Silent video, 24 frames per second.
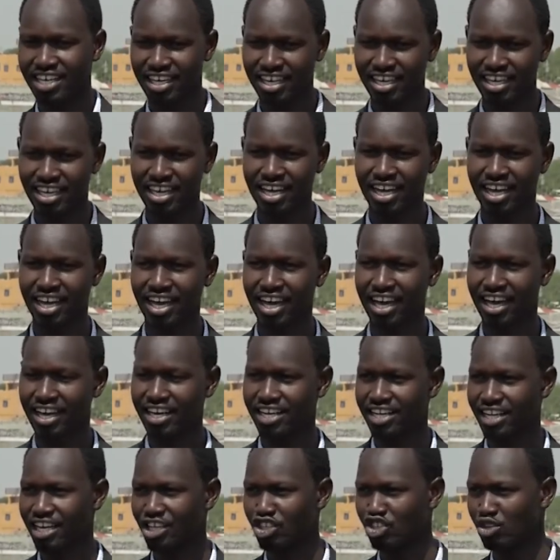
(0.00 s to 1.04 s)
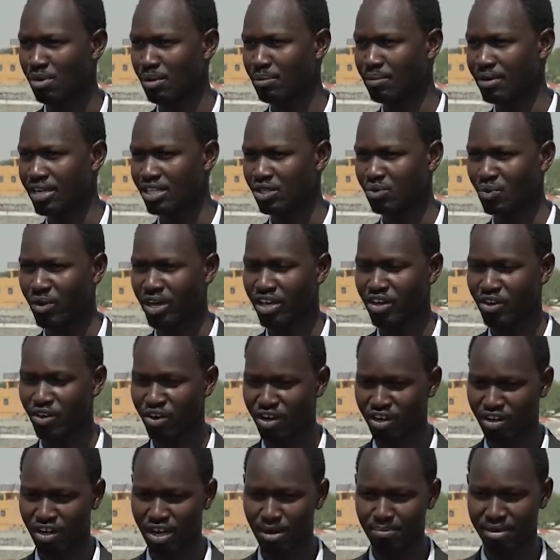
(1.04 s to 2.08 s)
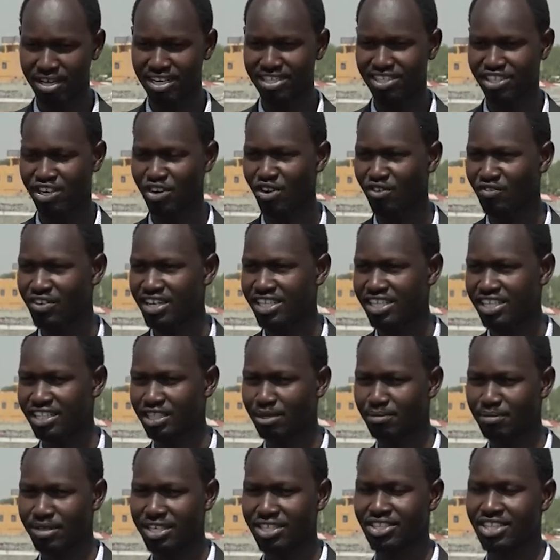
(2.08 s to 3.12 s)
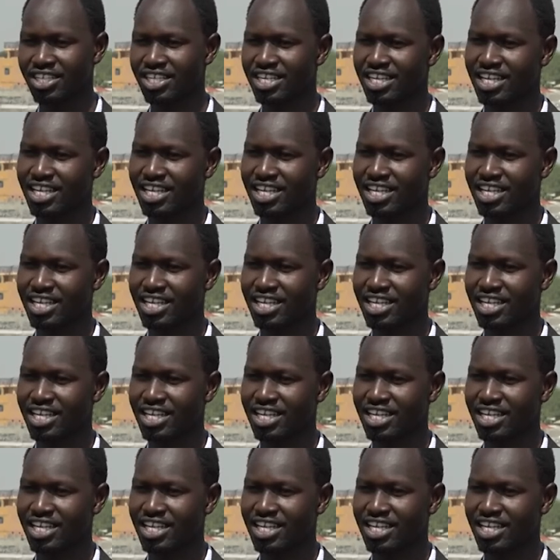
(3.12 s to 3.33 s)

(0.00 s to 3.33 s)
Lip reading: here at Juba Bridge, where your company is renovating the bridge.